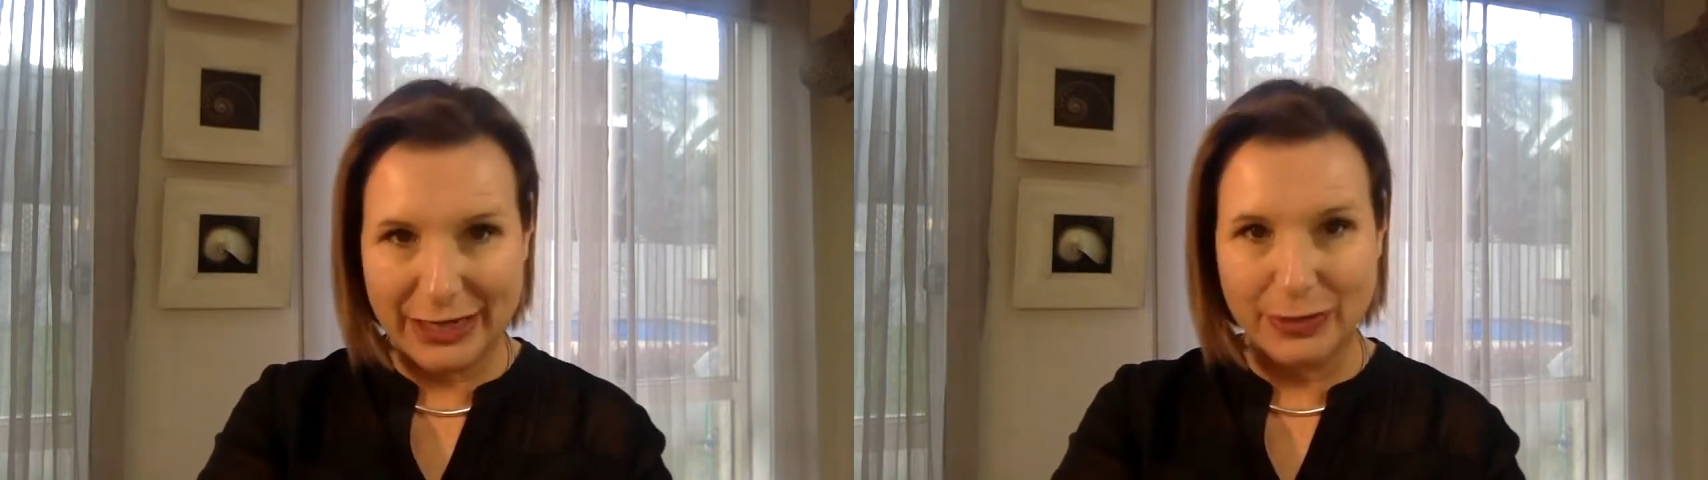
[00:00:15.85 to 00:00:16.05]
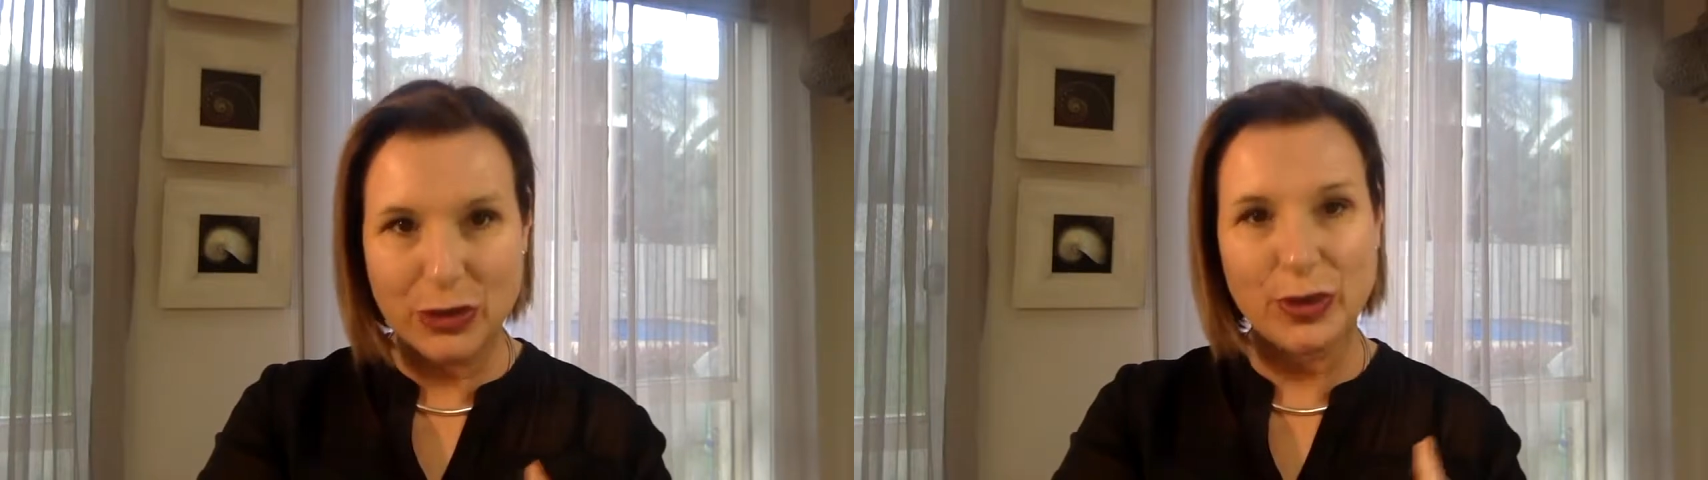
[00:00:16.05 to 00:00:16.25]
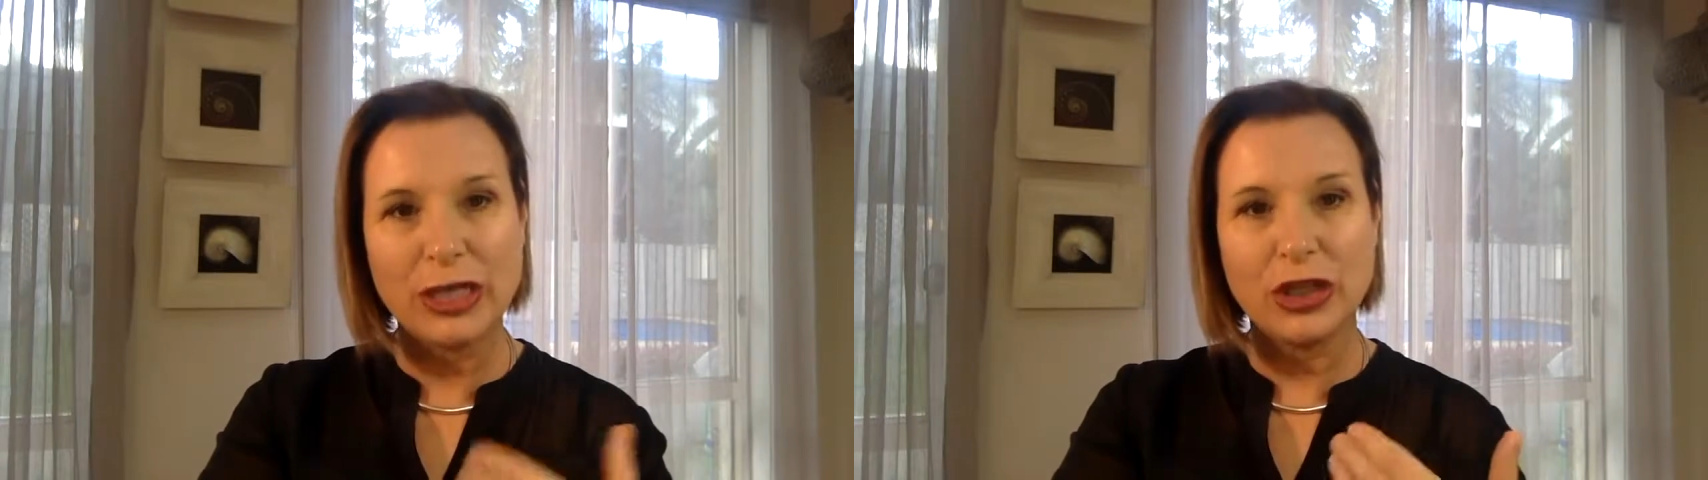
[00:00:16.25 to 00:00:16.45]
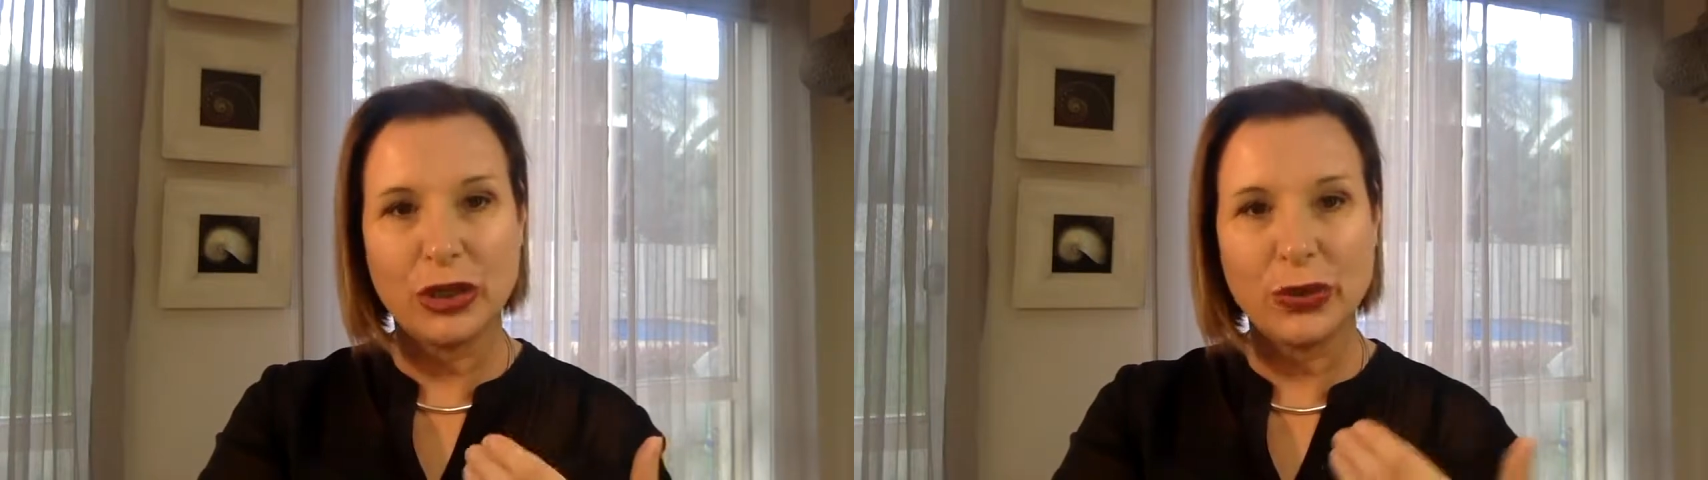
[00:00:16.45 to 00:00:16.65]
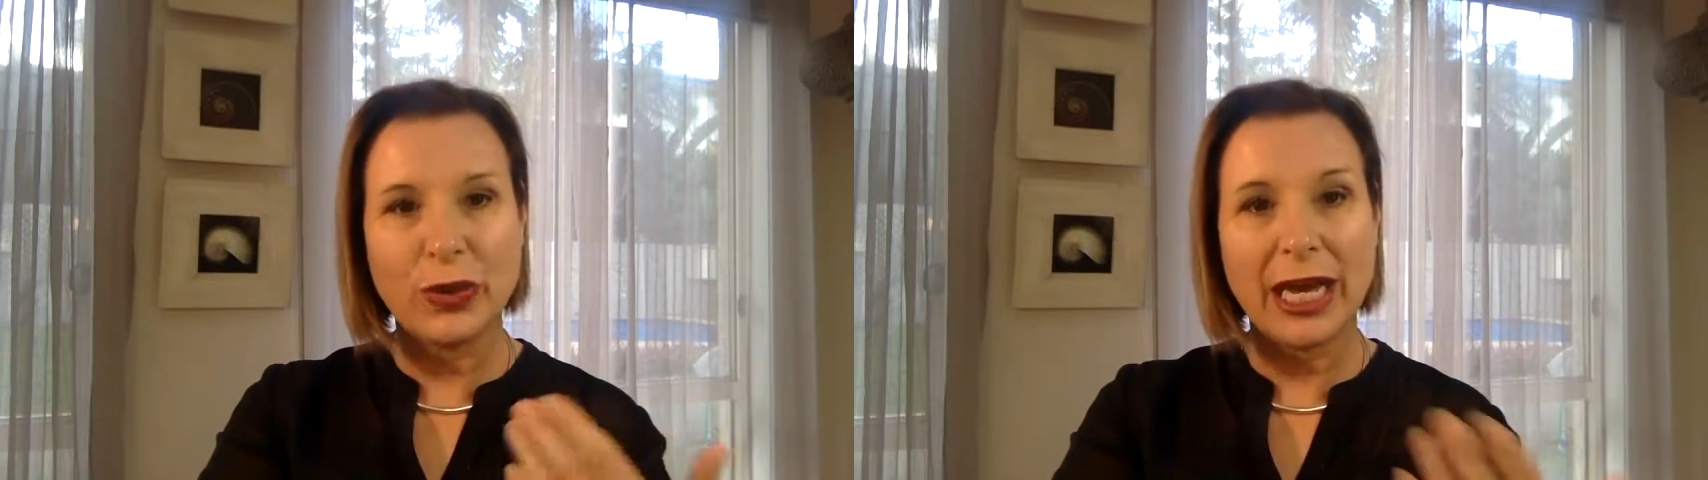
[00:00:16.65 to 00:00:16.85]
between
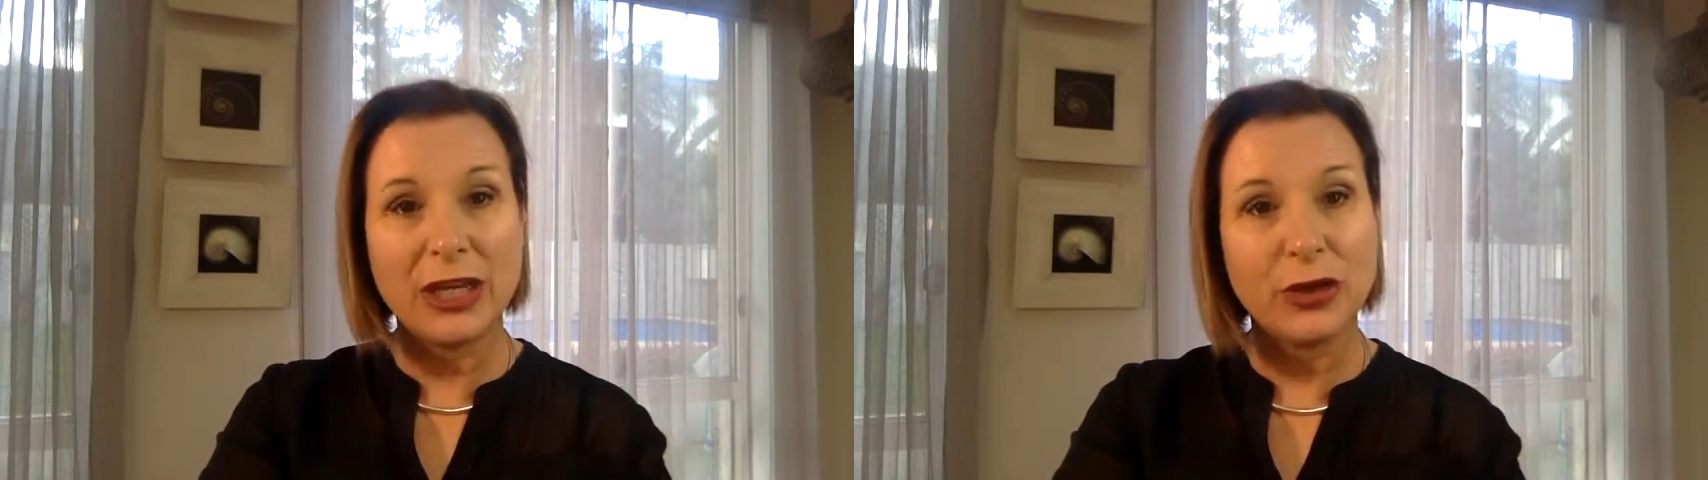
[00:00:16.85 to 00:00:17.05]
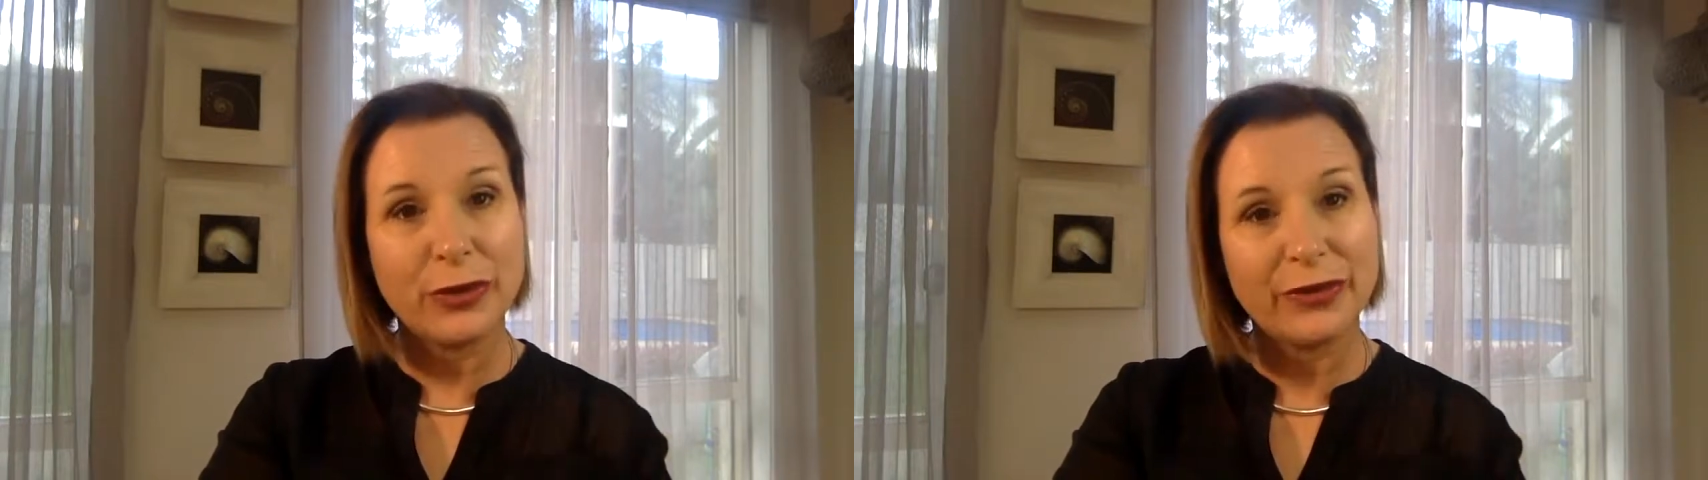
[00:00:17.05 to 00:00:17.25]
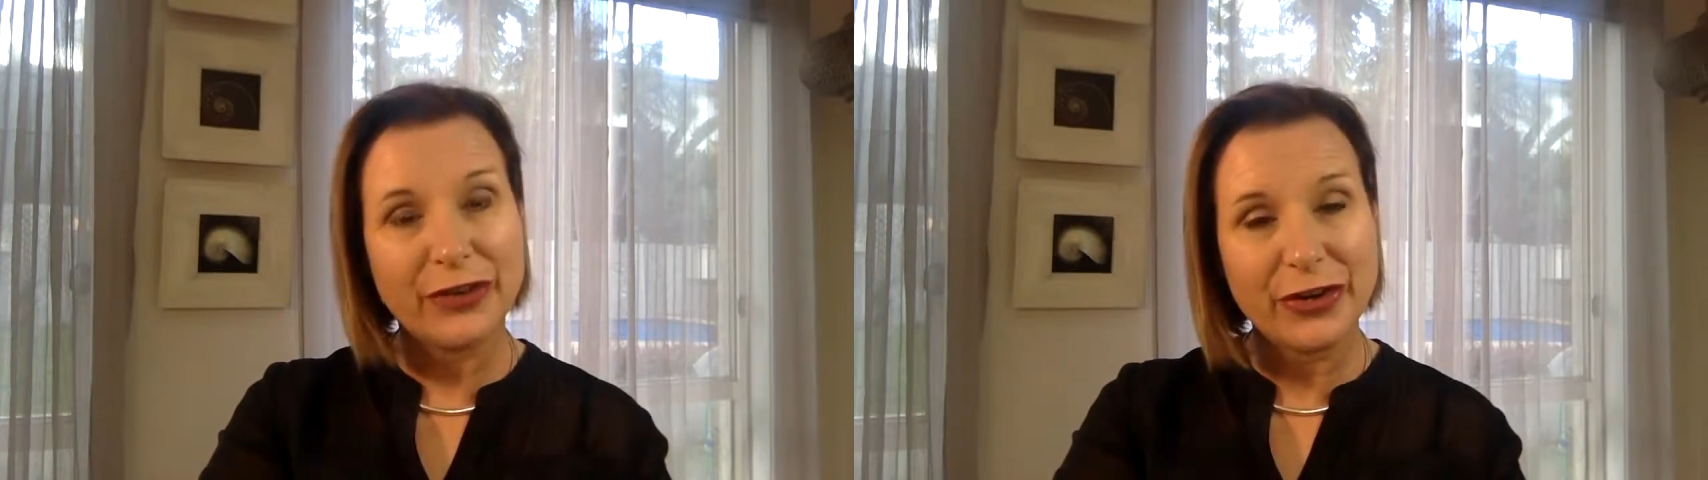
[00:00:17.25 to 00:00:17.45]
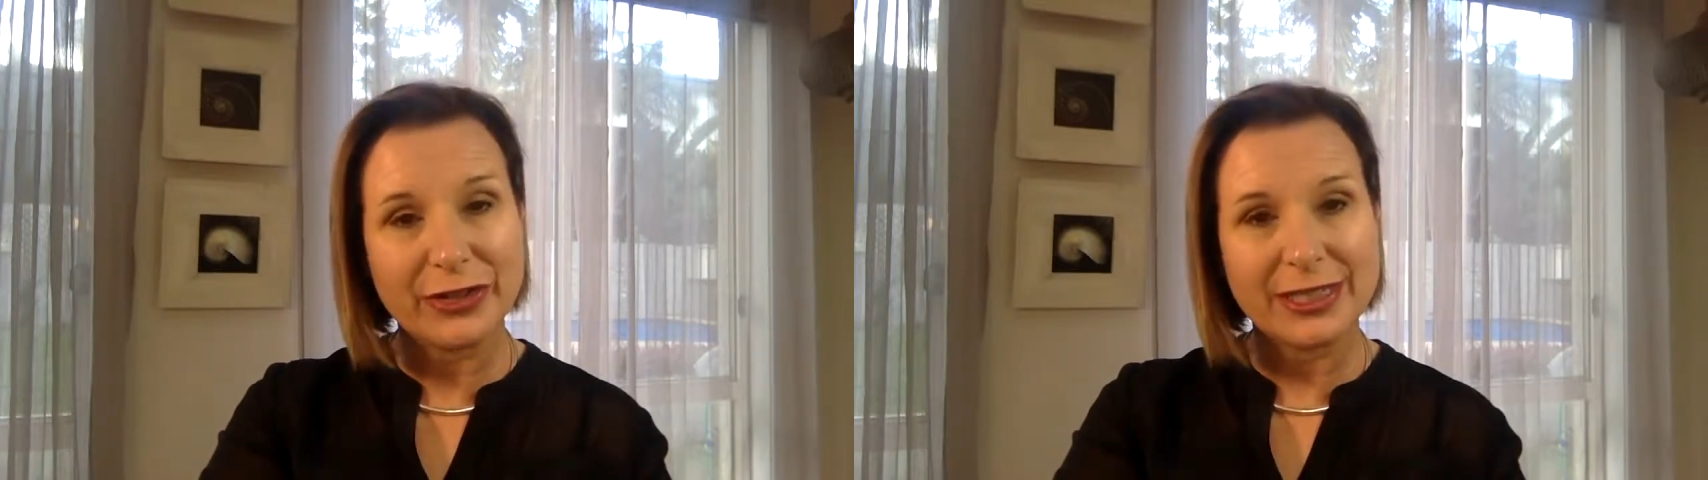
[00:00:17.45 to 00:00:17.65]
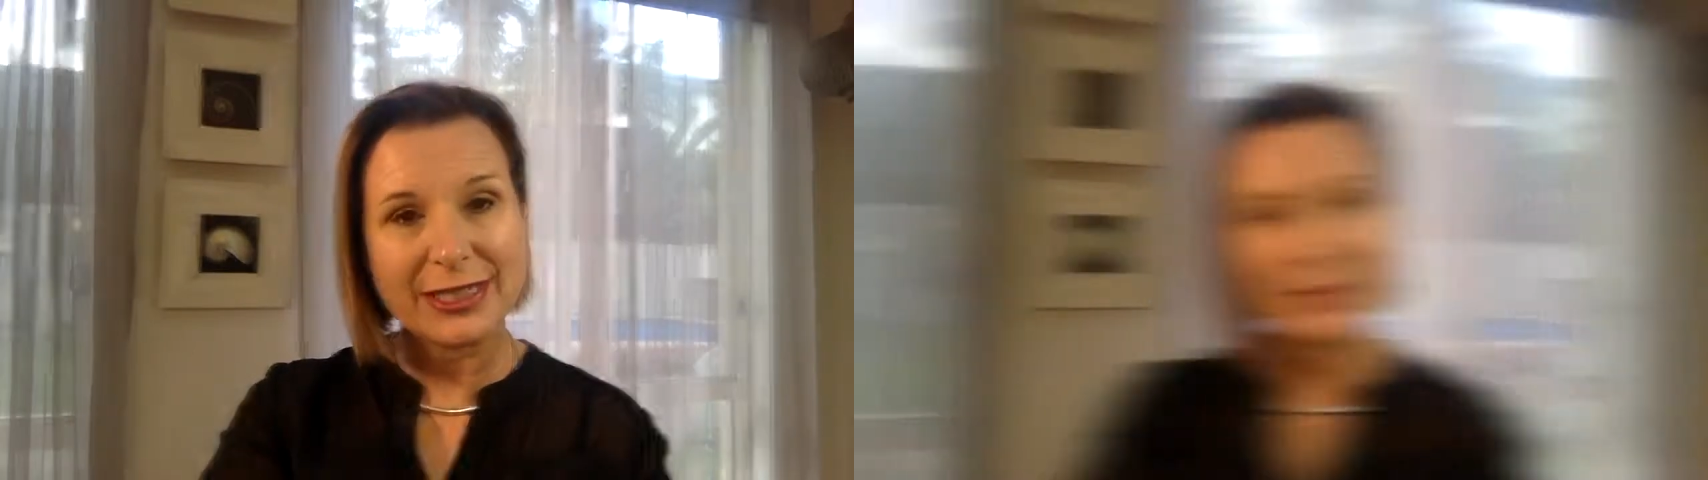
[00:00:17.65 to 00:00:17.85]
you and your
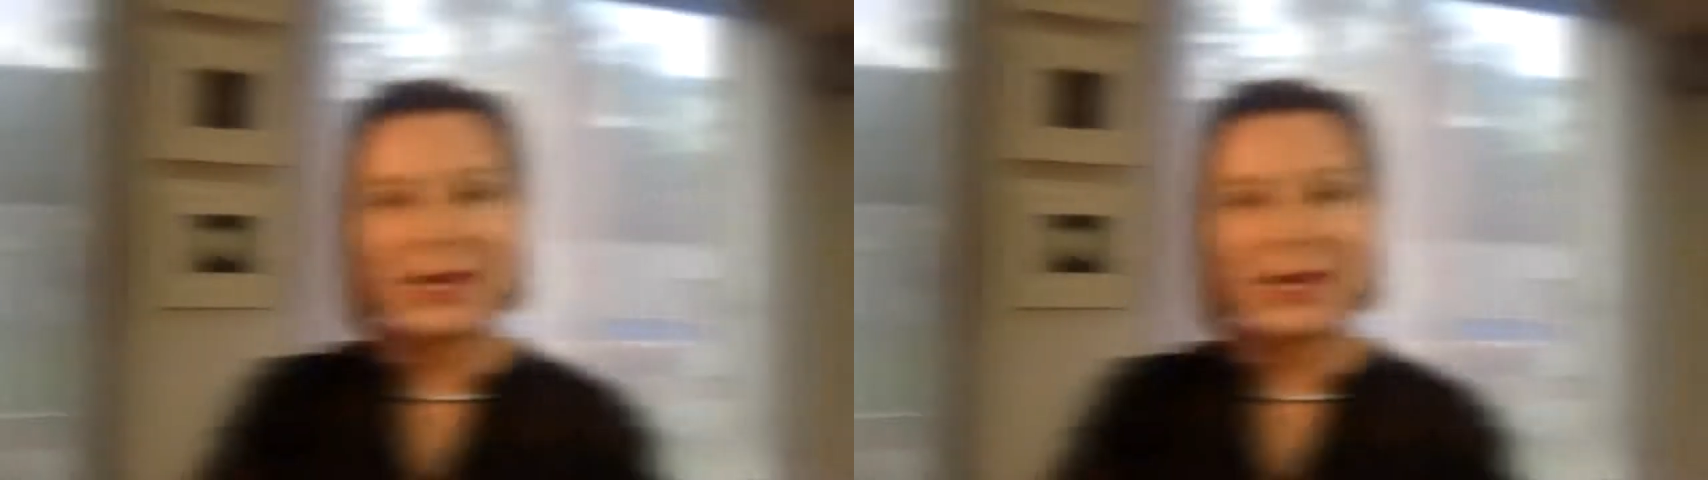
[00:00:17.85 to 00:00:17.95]
referrers.